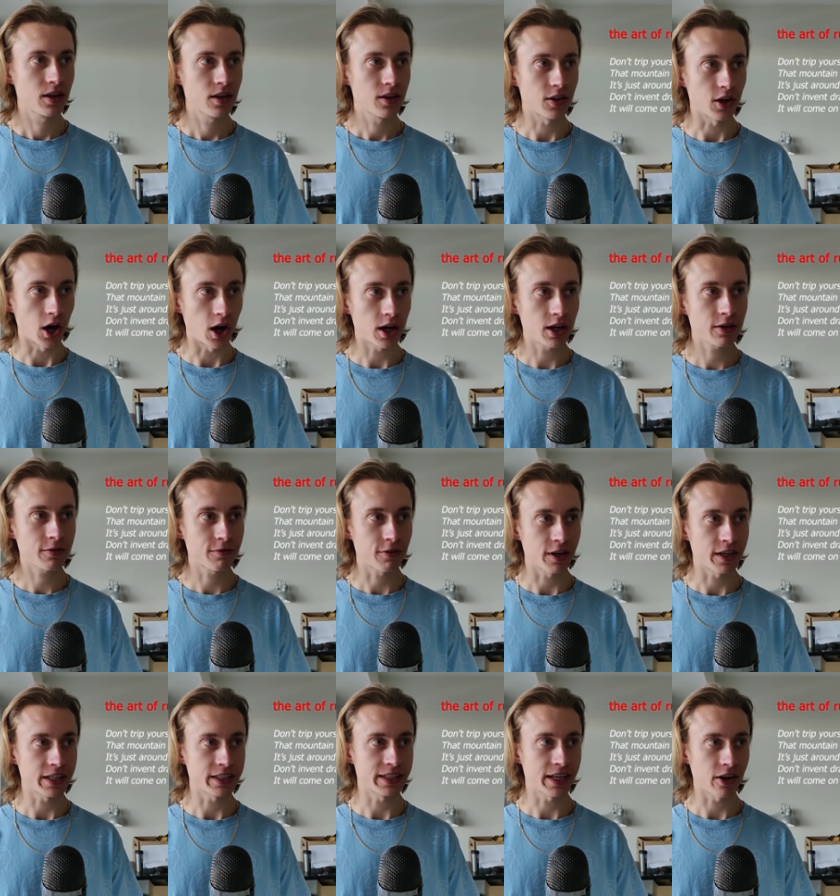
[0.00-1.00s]
The art of
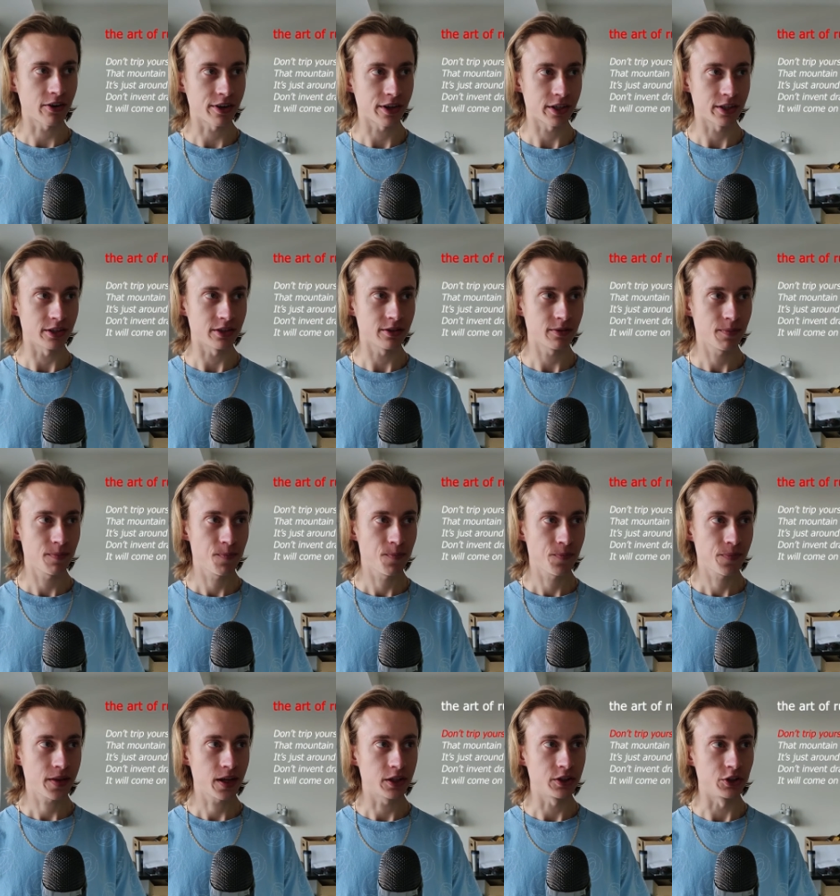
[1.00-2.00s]
running downhill.
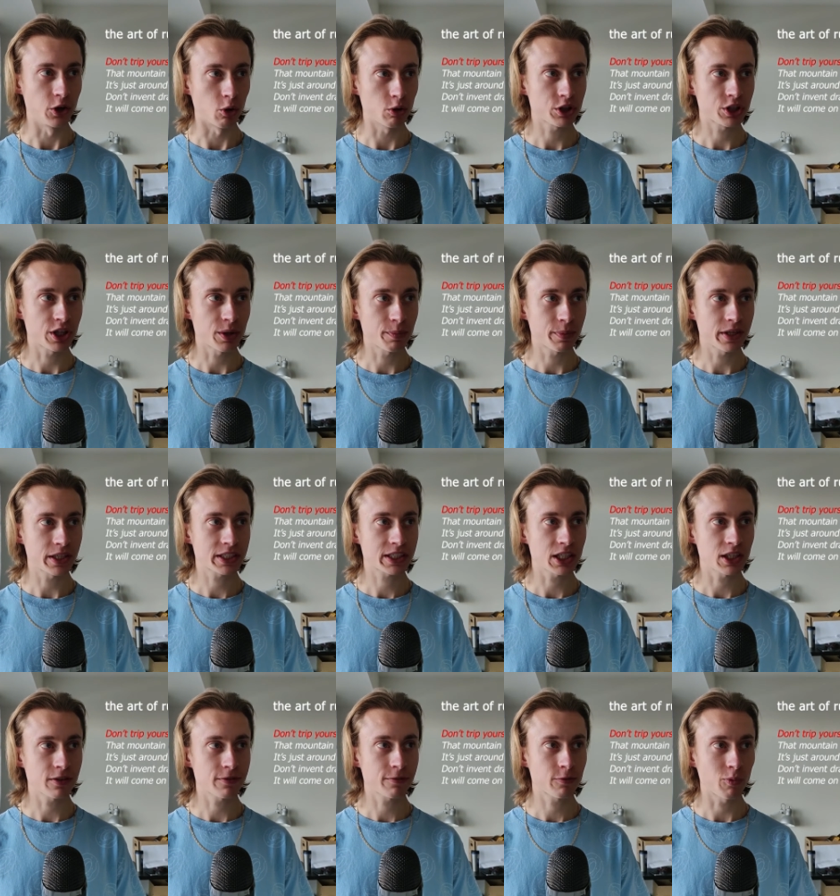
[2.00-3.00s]
Don't trip
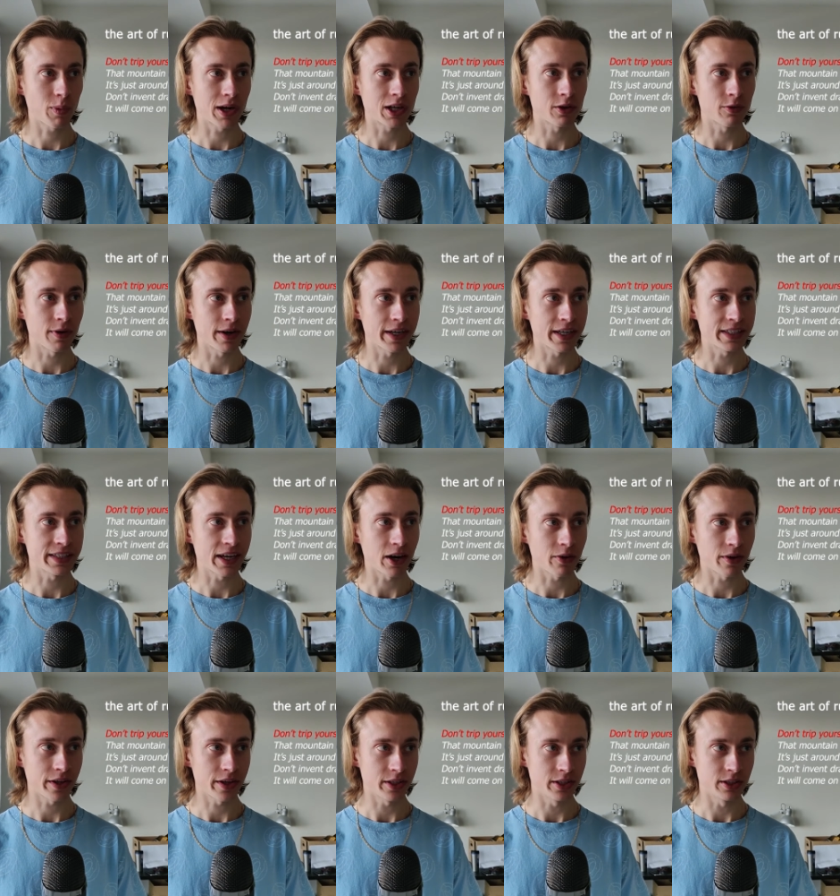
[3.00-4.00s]
yourself while running
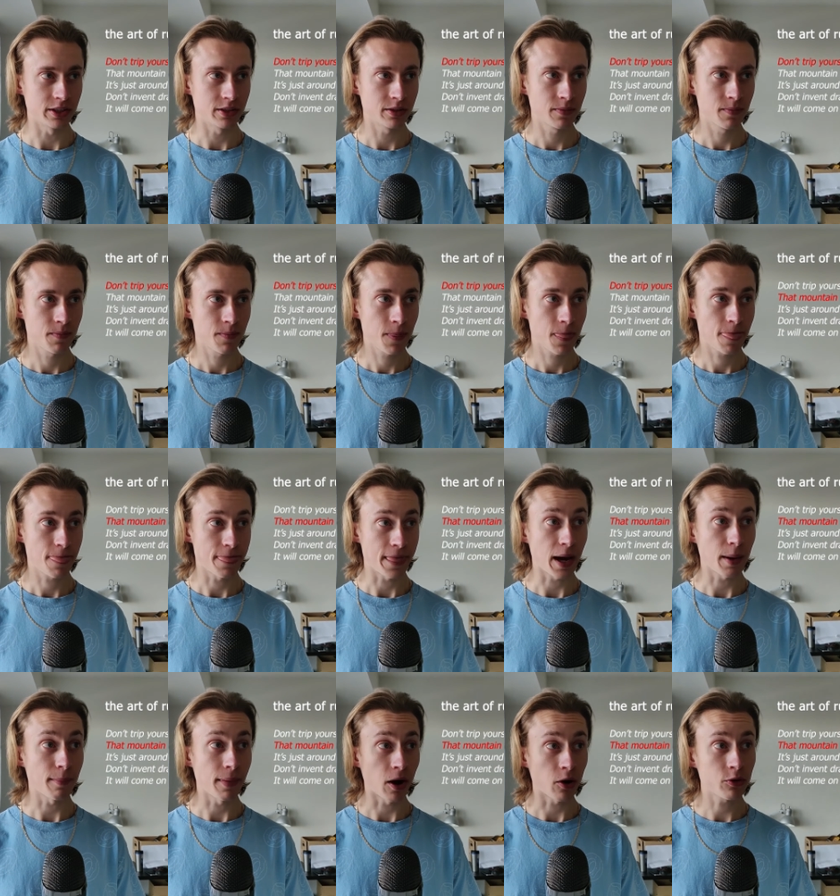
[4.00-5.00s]
downhill.
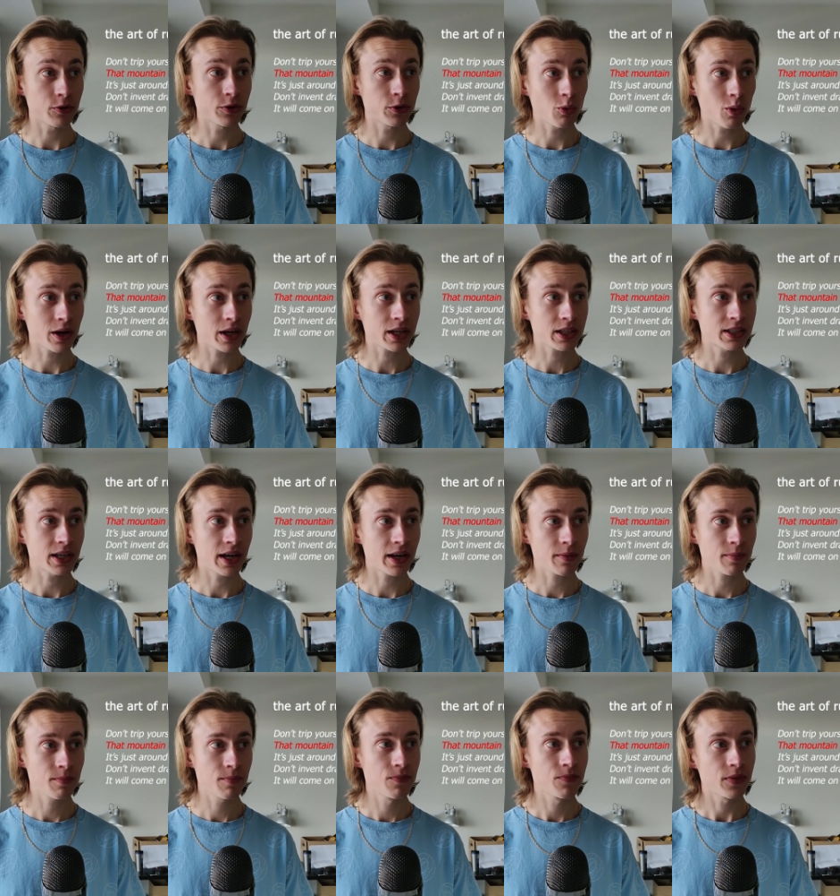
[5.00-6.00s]
That mountain you want to
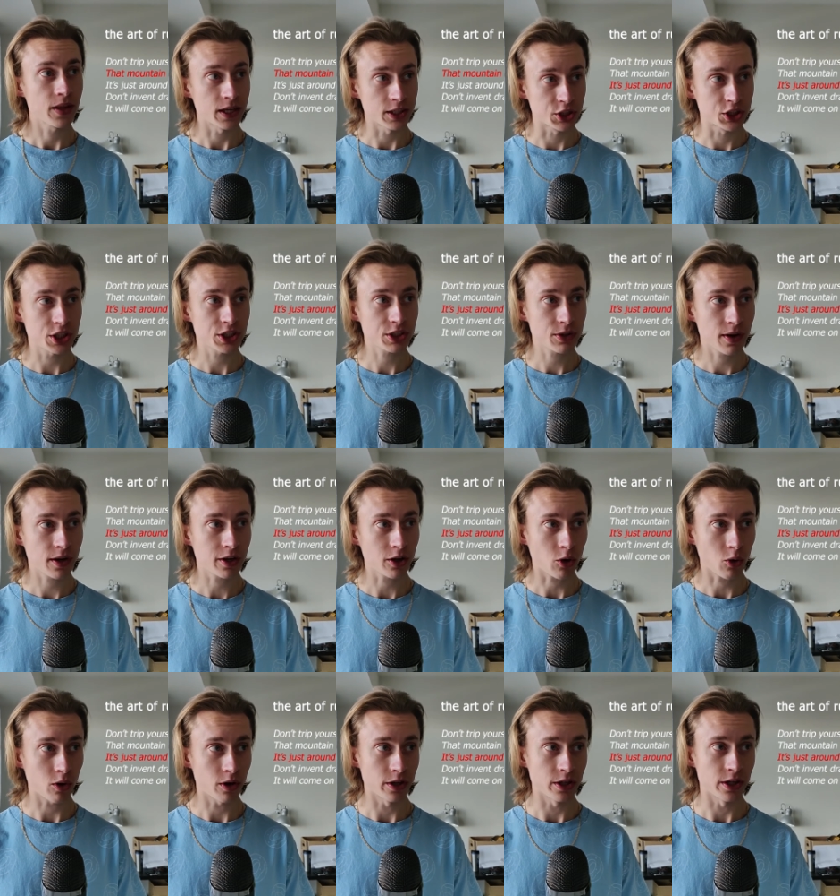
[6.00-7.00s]
climb is just around a
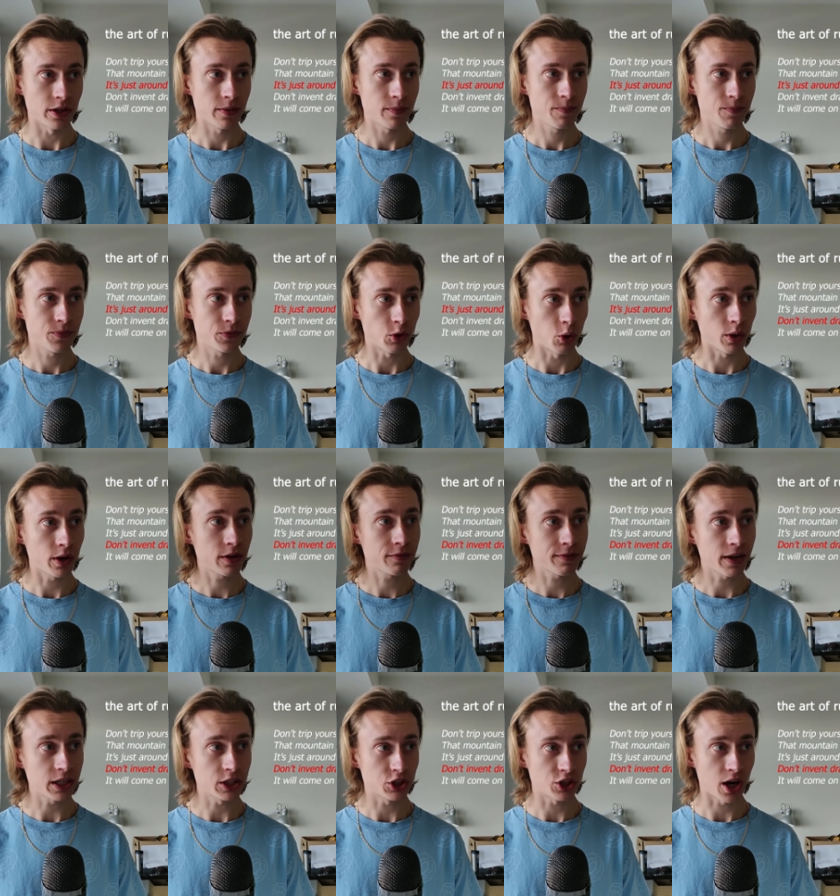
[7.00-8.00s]
corner. Don't
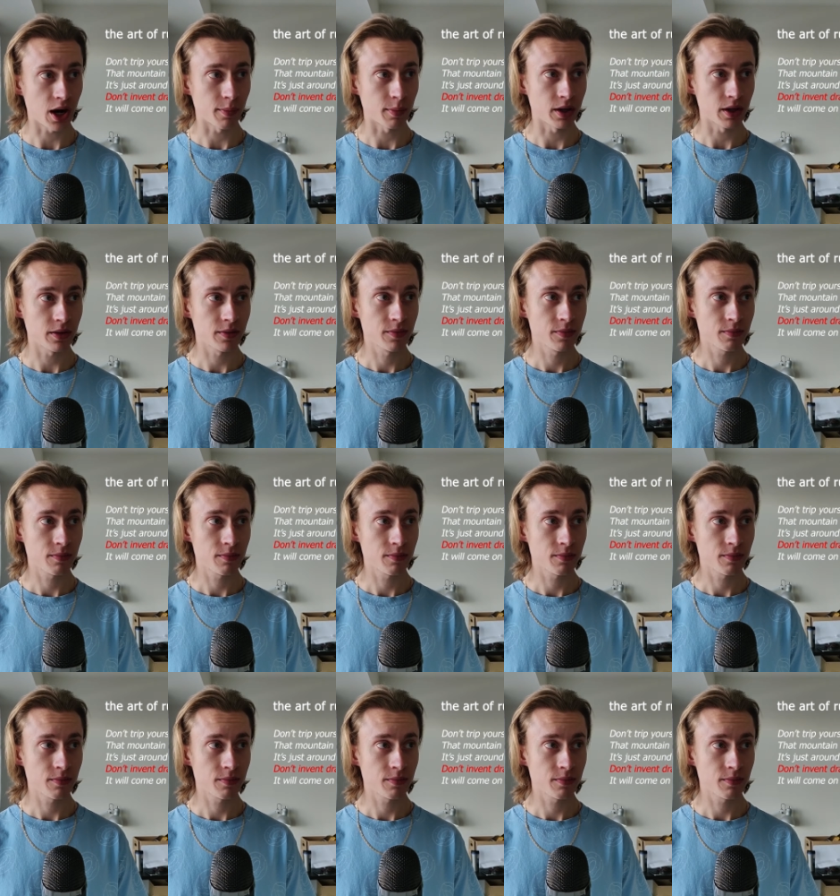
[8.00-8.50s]
invent drama.